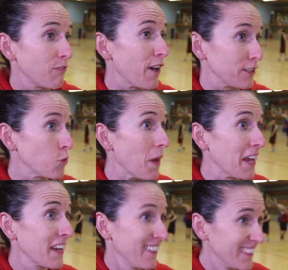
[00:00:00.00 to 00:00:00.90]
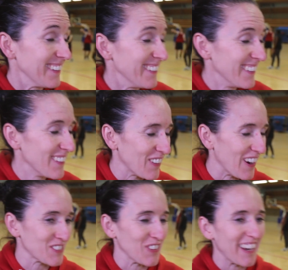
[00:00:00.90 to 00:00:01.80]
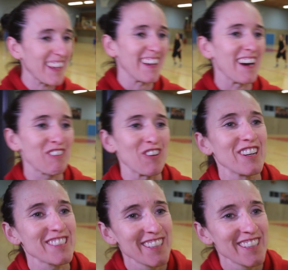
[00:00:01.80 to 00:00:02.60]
for us winning. For us winning, yeah, of course.